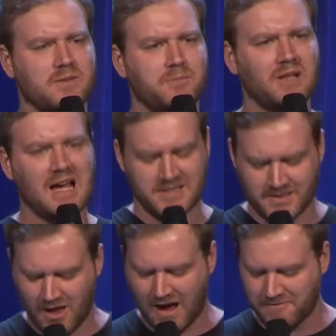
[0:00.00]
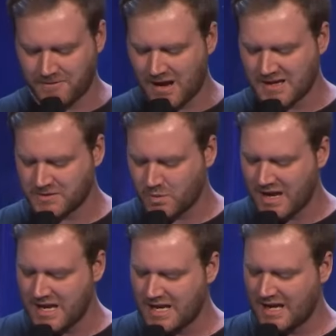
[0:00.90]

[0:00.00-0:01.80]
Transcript: The Blessed Life, last week.